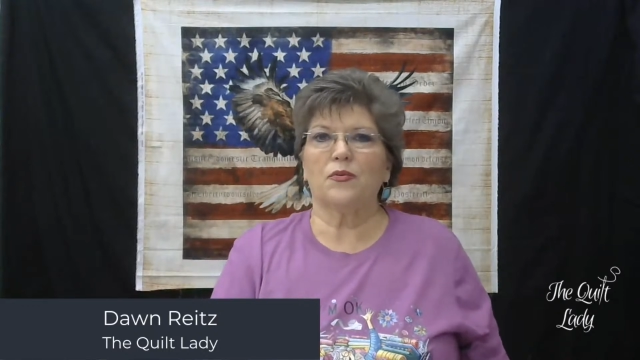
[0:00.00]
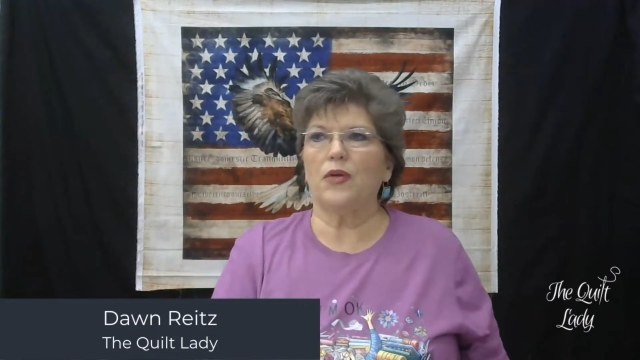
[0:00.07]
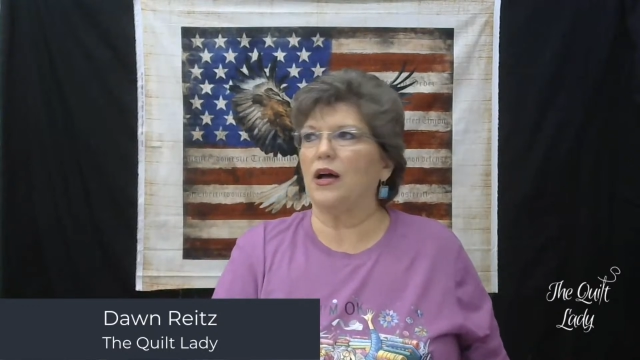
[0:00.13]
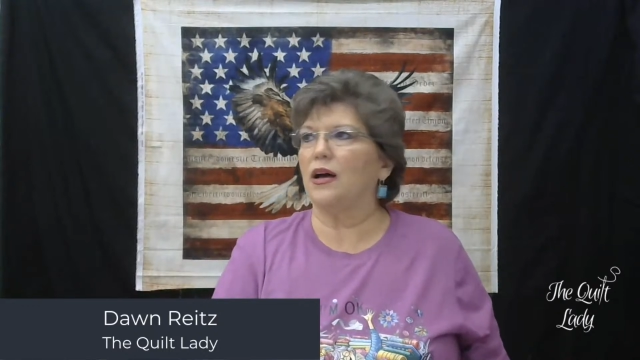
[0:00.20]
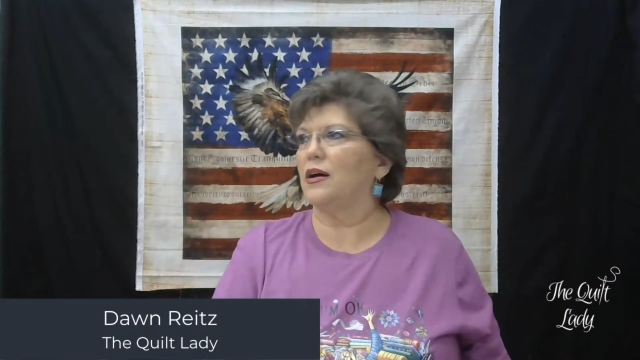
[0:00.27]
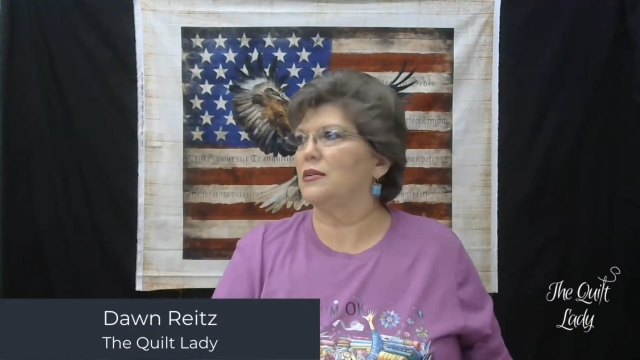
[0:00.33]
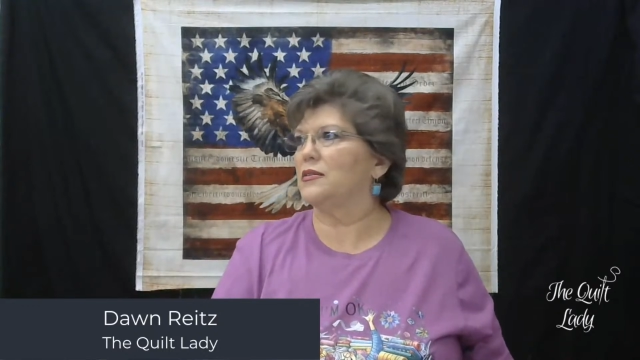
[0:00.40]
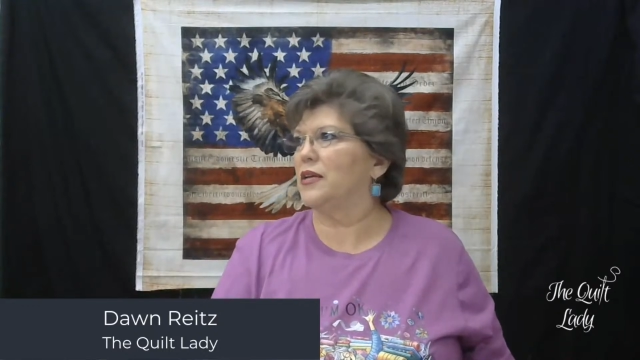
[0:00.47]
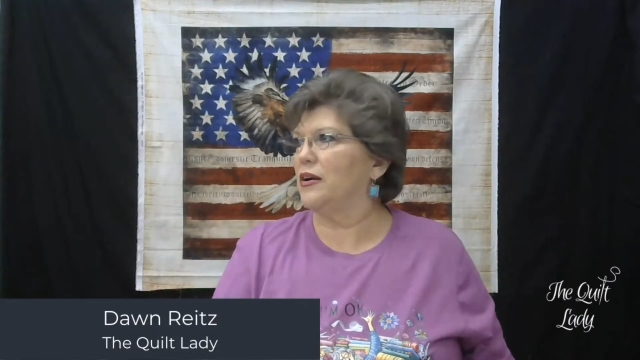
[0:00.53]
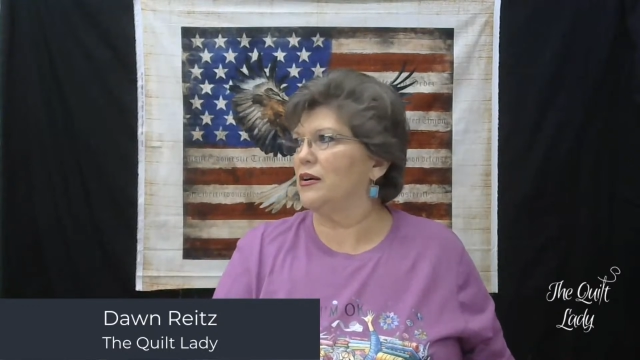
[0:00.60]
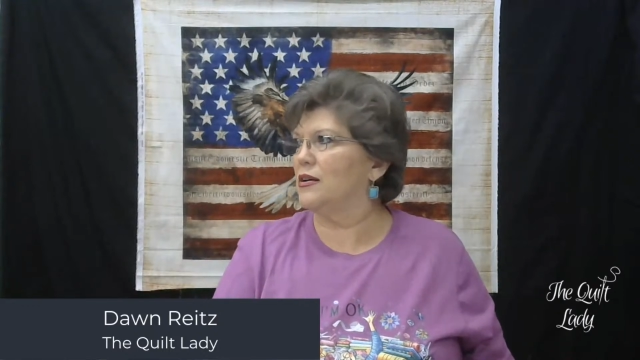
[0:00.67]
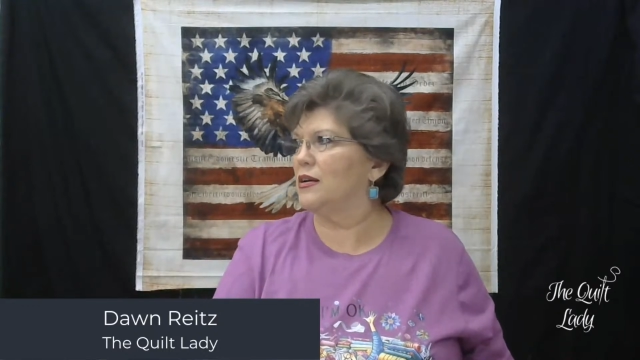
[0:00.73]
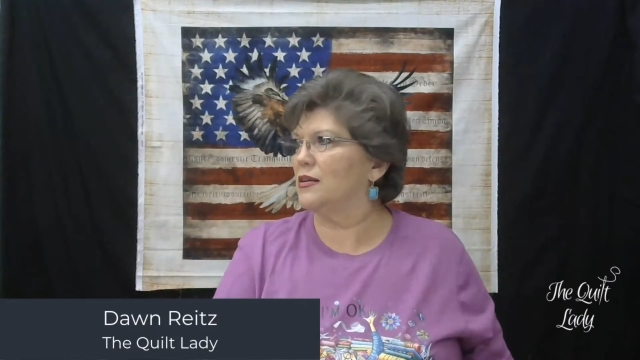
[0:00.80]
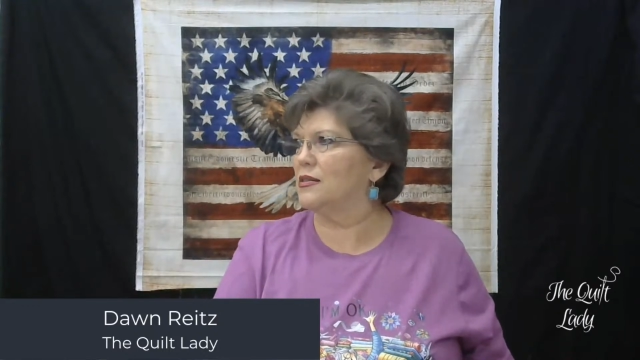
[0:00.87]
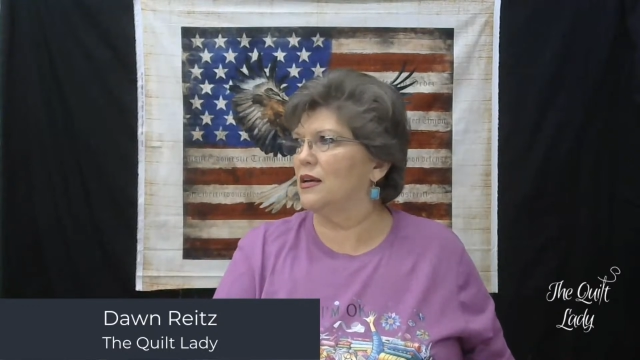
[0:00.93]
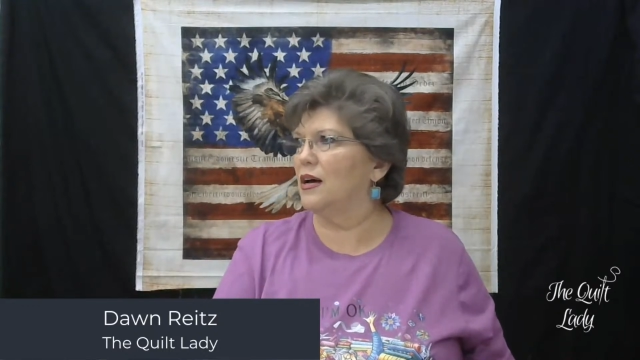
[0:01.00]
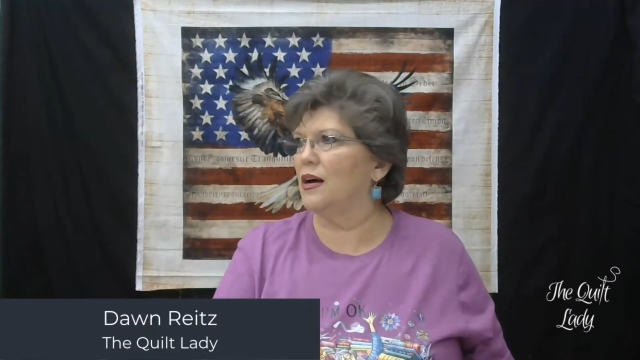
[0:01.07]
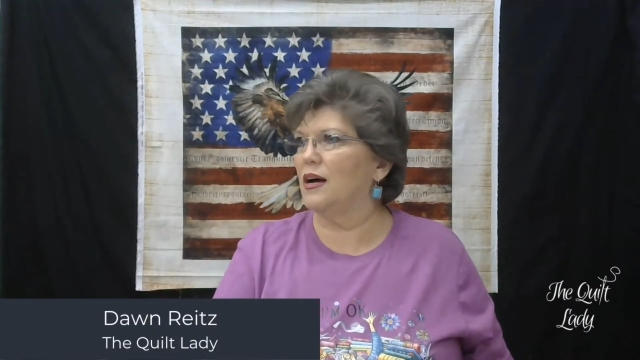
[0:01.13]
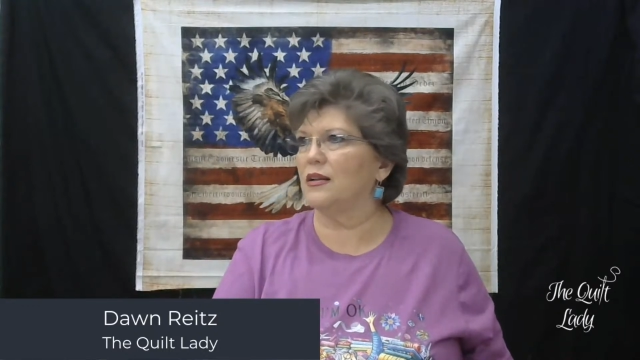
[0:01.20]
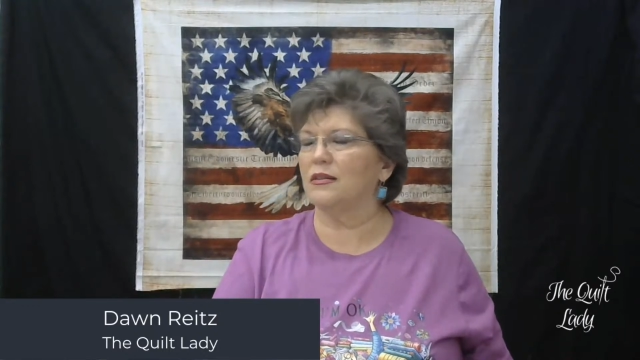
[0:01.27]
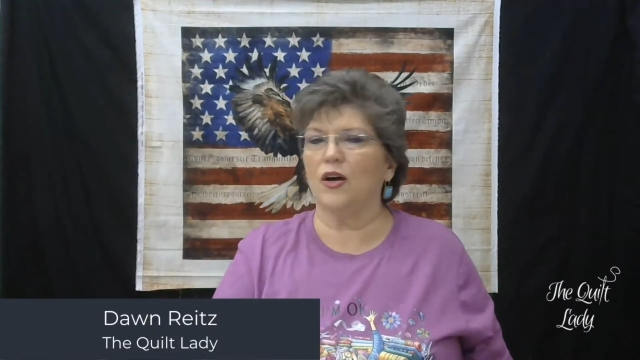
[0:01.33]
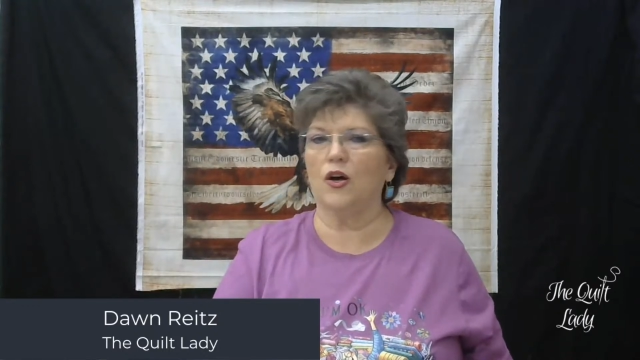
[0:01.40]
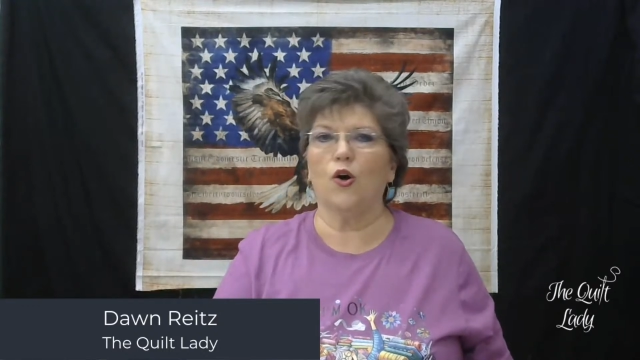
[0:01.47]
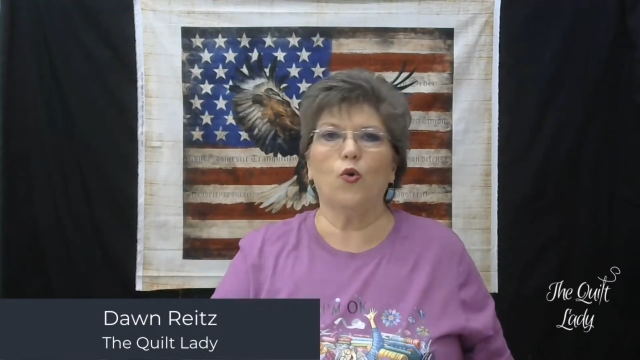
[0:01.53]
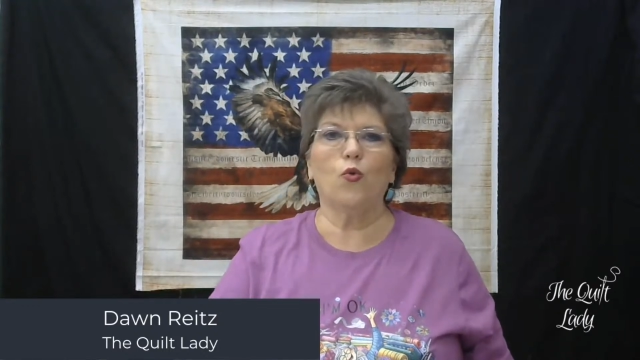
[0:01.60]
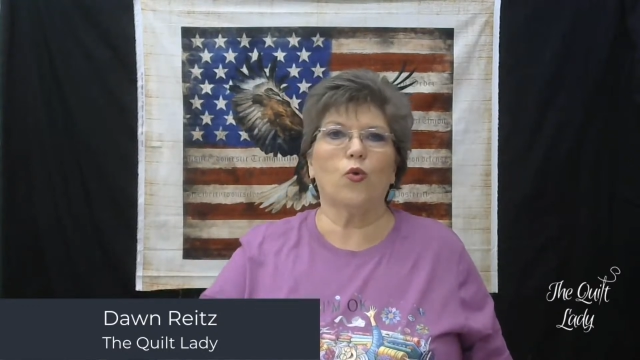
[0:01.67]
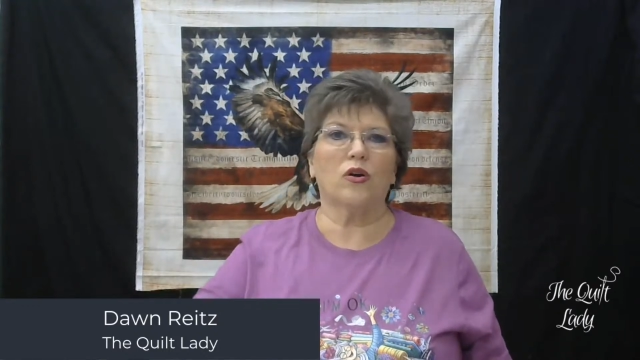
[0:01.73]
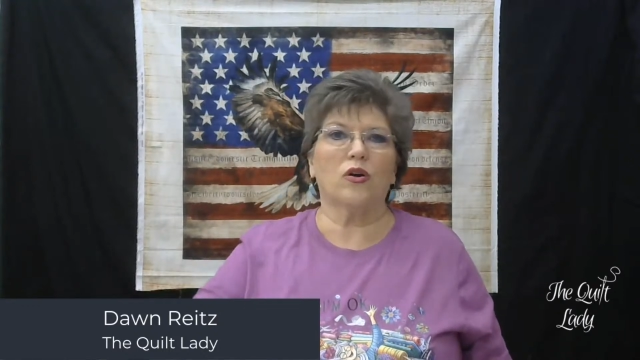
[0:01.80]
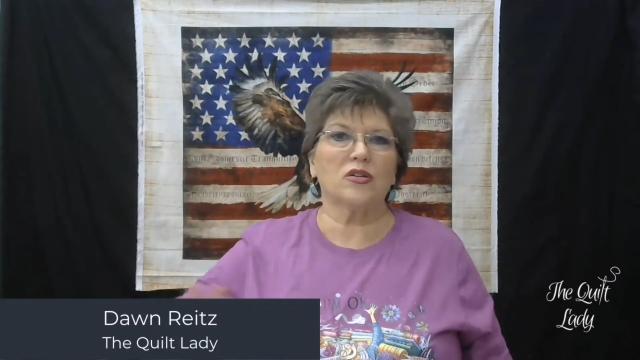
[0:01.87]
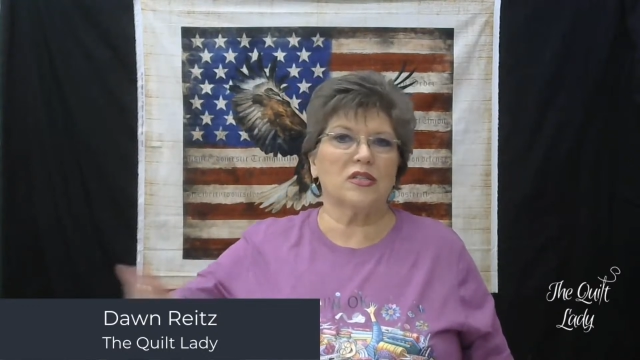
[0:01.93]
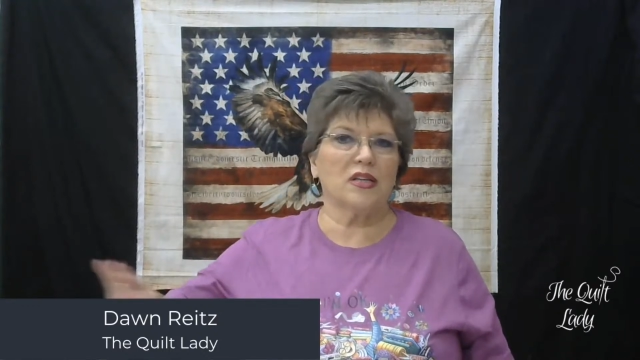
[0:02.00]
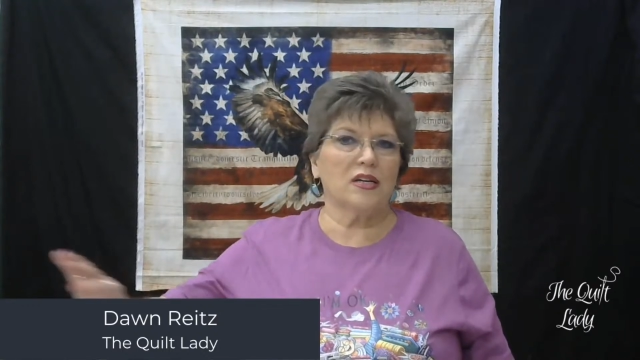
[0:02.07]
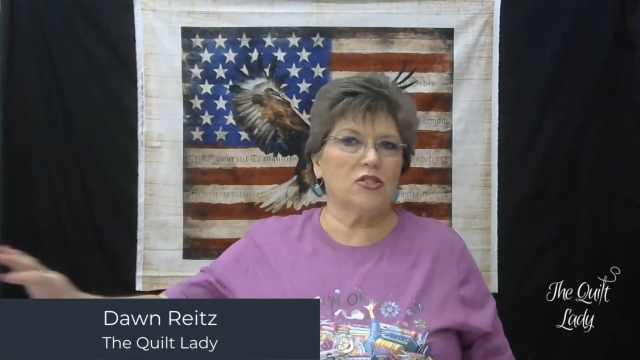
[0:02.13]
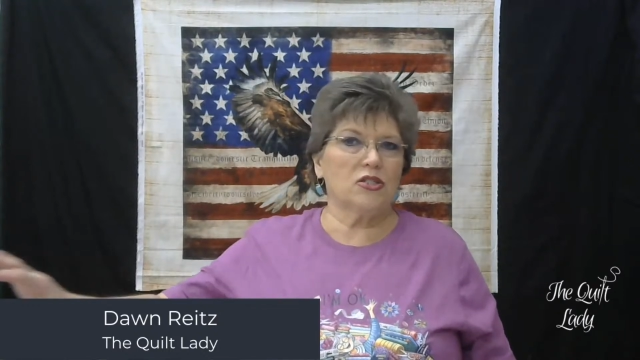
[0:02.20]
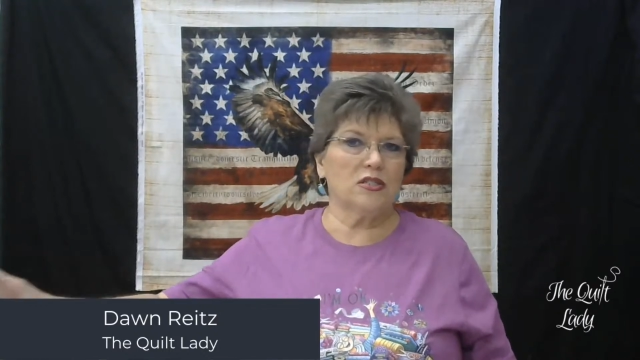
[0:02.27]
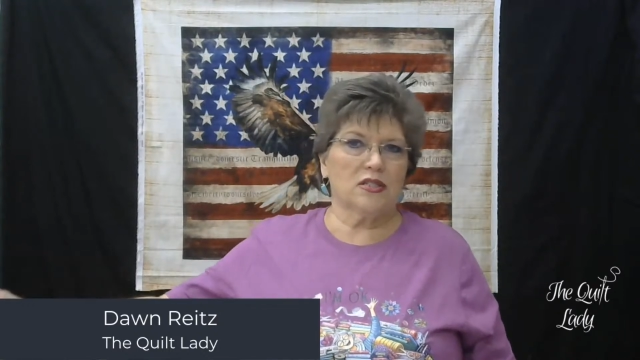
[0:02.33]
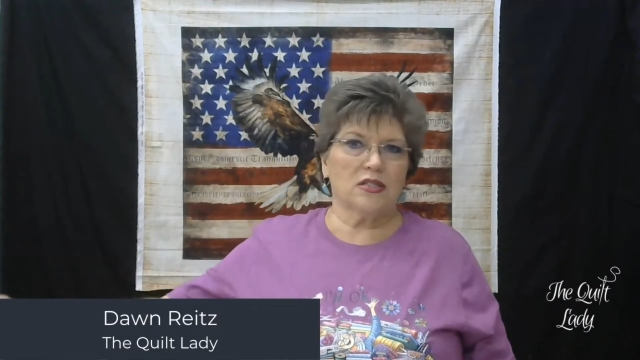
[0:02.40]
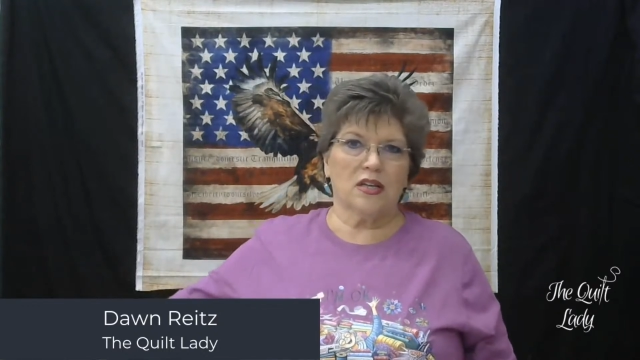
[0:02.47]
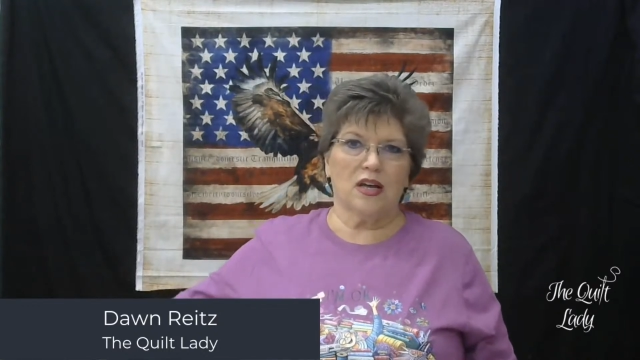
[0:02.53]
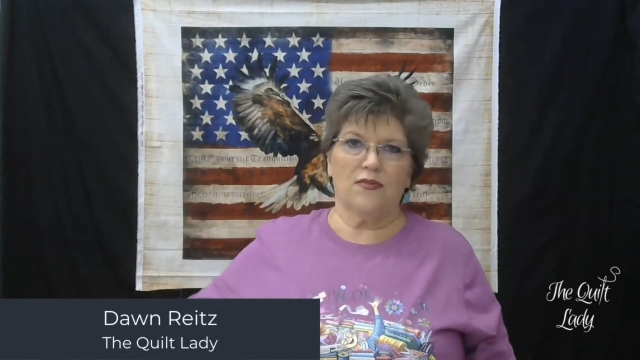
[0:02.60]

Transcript: Tara has got the whole workstation is